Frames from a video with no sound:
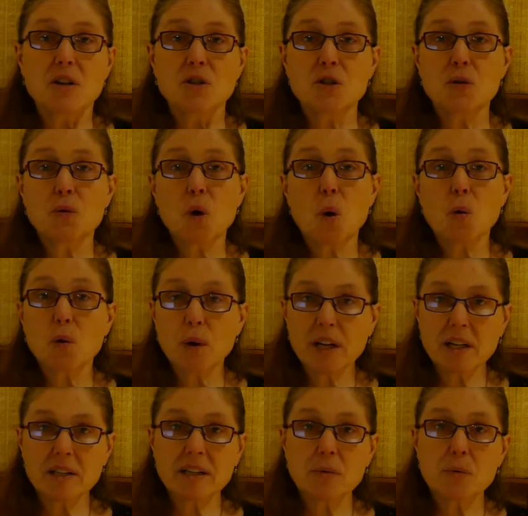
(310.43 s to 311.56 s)
to go
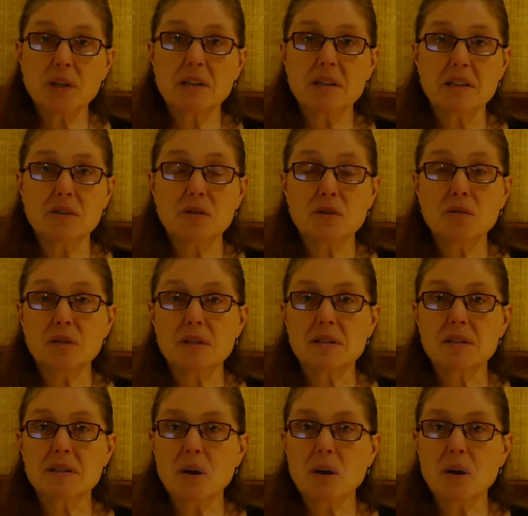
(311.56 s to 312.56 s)
quickly with these students